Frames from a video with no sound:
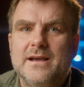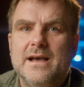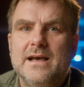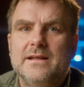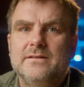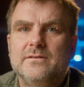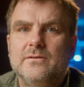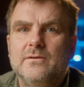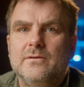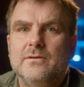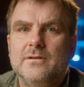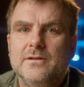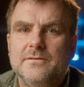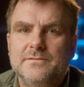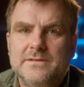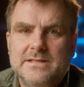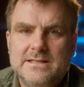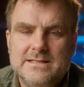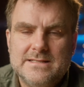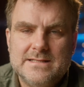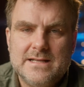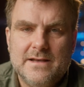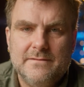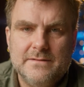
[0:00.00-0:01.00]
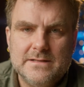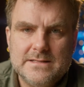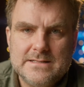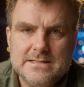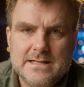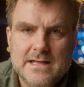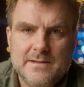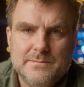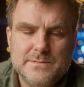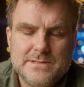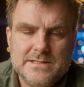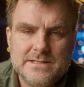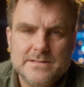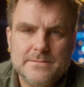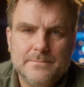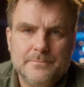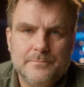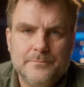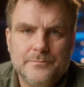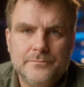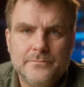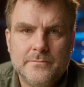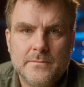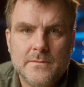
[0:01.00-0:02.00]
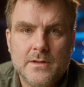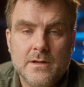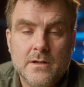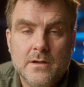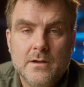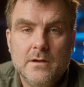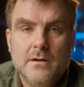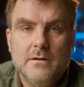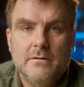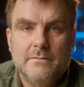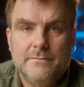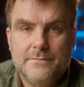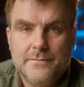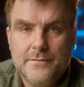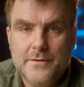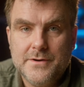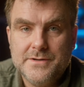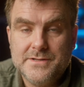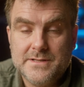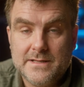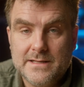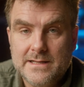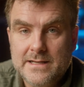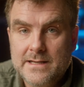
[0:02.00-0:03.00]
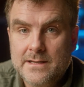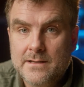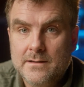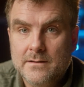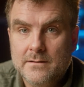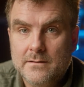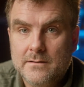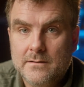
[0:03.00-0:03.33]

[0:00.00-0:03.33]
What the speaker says: at all of these 7 steps. Firstly,